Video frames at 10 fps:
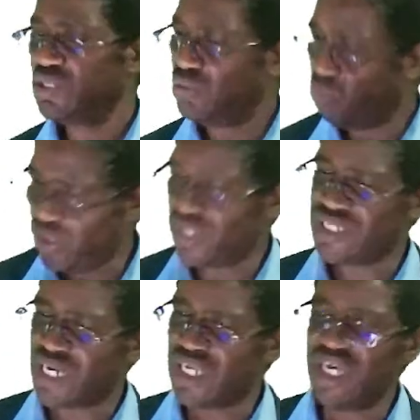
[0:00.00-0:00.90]
Whether it's
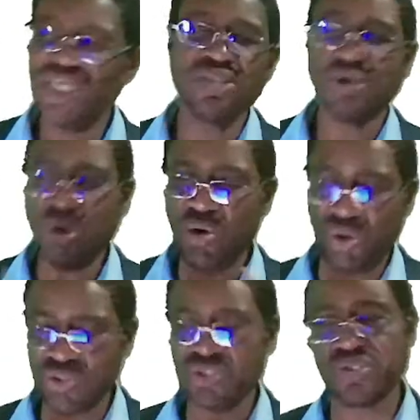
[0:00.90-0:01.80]
a gain or
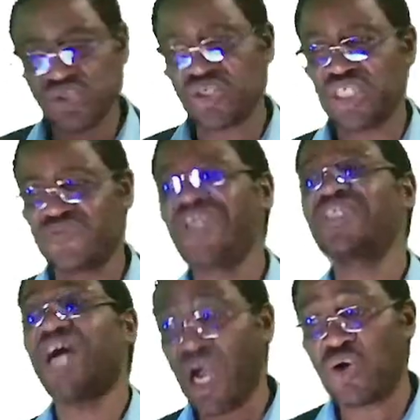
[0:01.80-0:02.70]
loss, transfer it
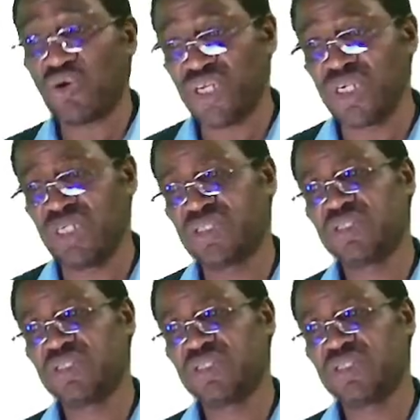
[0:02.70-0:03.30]
accordingly.